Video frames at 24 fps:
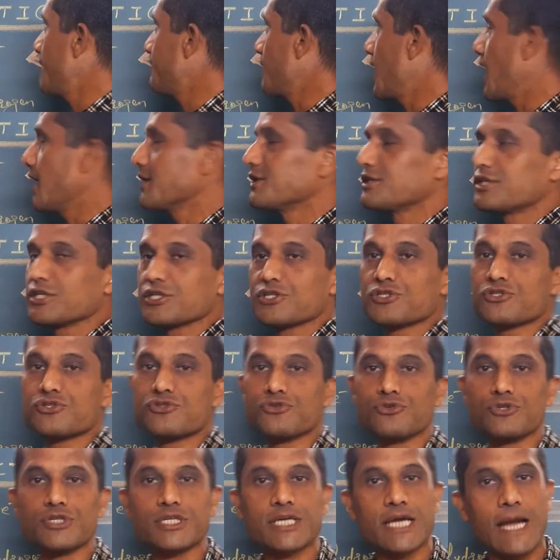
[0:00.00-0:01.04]

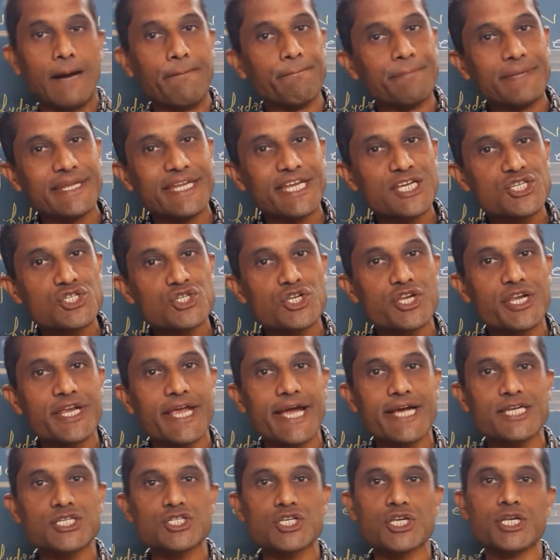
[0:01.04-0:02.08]
understood combination
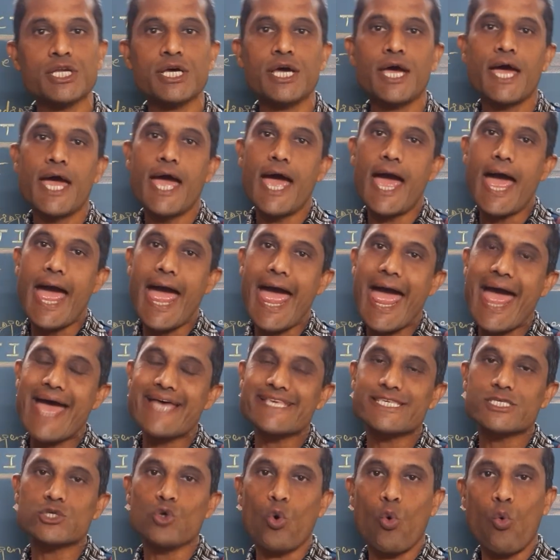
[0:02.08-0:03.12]
reaction
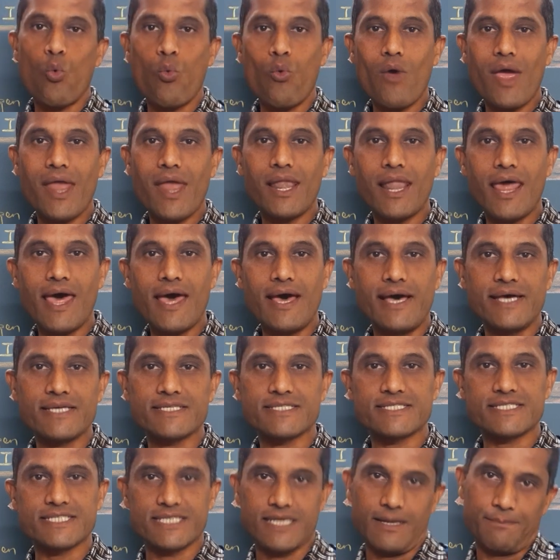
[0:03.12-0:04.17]
as well as
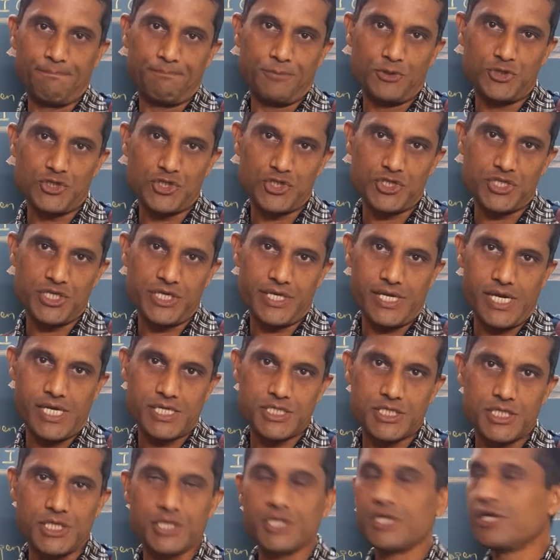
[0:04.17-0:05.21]
decomposition
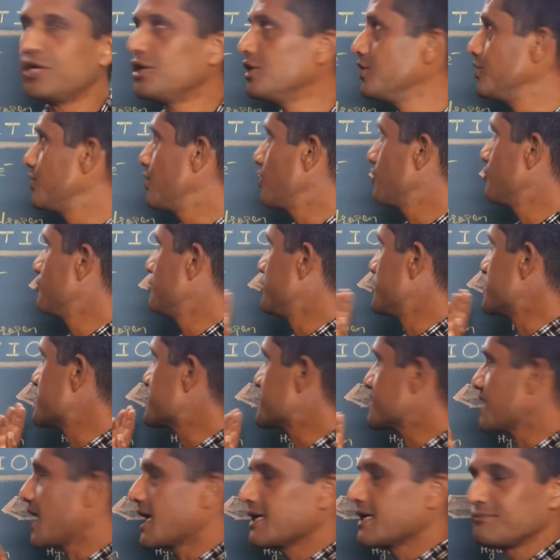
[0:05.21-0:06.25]
reaction. Now it's
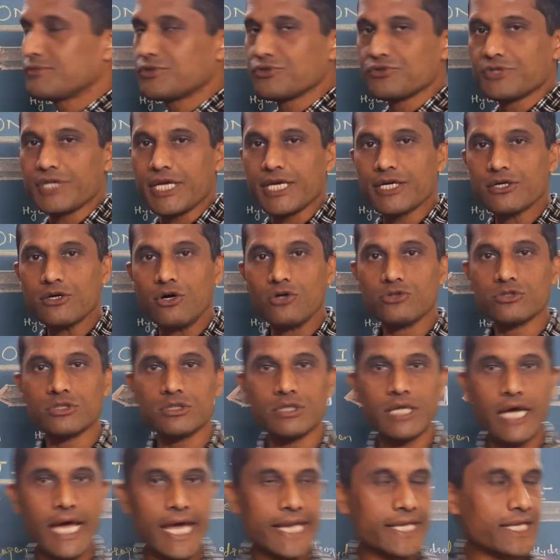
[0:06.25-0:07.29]
time to take
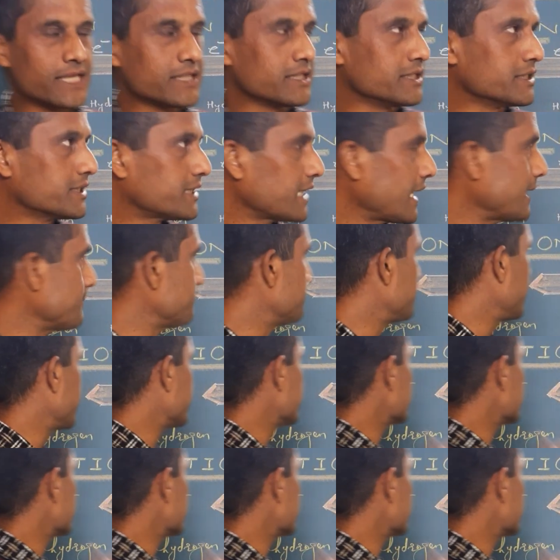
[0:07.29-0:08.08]
on another type that